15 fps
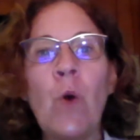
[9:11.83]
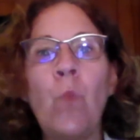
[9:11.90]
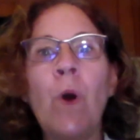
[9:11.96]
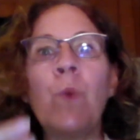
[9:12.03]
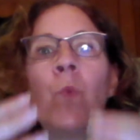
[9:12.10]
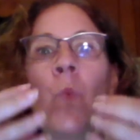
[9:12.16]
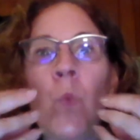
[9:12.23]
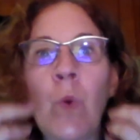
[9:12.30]

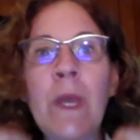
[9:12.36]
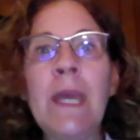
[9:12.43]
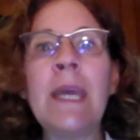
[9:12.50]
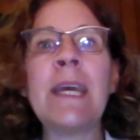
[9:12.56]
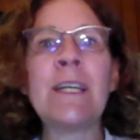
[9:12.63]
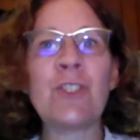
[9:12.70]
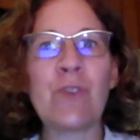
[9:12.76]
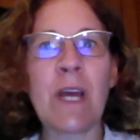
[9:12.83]
When we
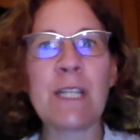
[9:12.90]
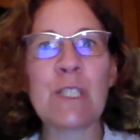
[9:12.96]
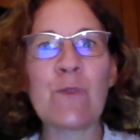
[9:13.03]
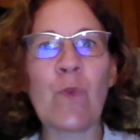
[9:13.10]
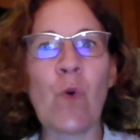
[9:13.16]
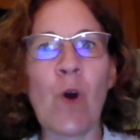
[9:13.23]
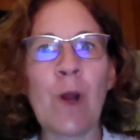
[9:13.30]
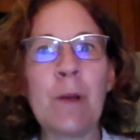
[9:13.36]
can
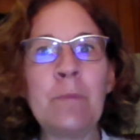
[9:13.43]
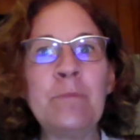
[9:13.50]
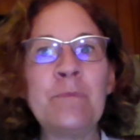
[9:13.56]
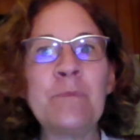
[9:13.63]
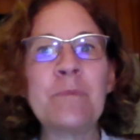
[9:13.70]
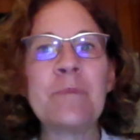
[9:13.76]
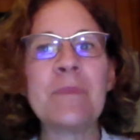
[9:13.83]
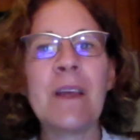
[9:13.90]
transform,
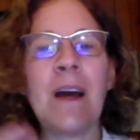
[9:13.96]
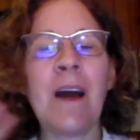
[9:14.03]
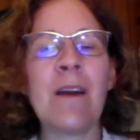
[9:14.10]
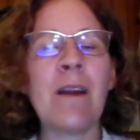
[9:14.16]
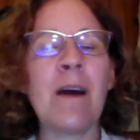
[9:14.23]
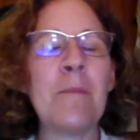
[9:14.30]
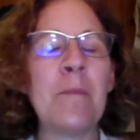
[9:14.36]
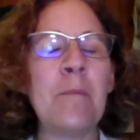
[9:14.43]

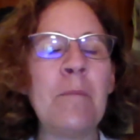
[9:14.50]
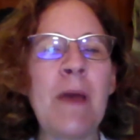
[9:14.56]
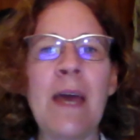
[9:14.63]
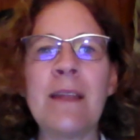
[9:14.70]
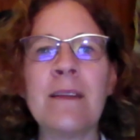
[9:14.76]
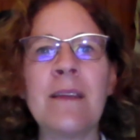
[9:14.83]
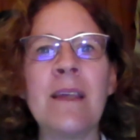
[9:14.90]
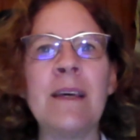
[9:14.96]
our
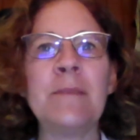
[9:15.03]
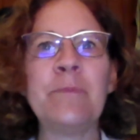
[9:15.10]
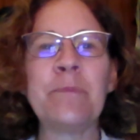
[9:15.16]
men,